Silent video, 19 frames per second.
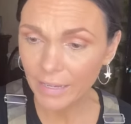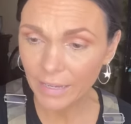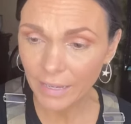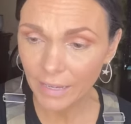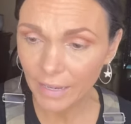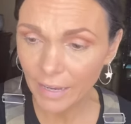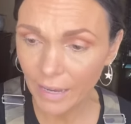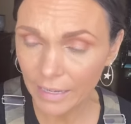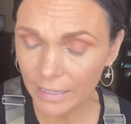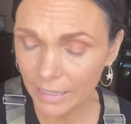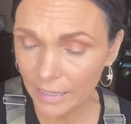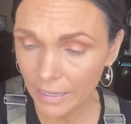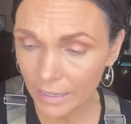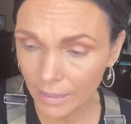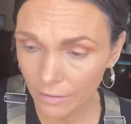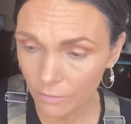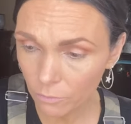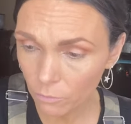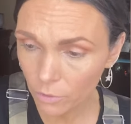I
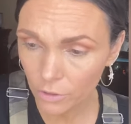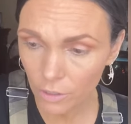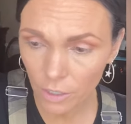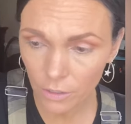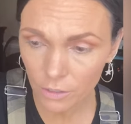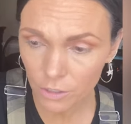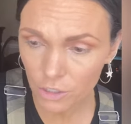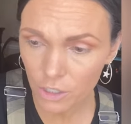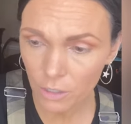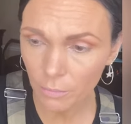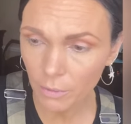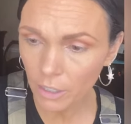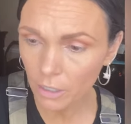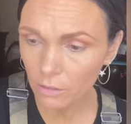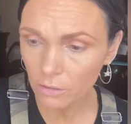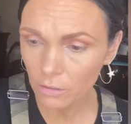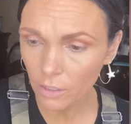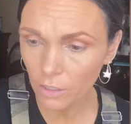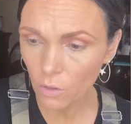can't with all the
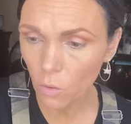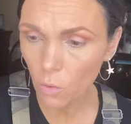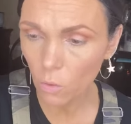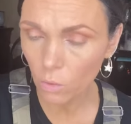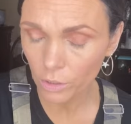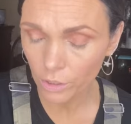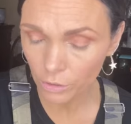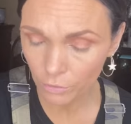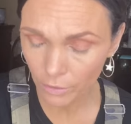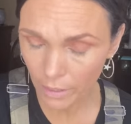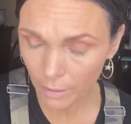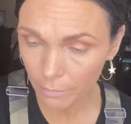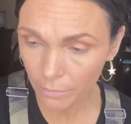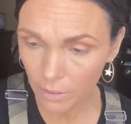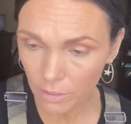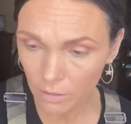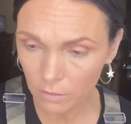shimmer, like holy crap.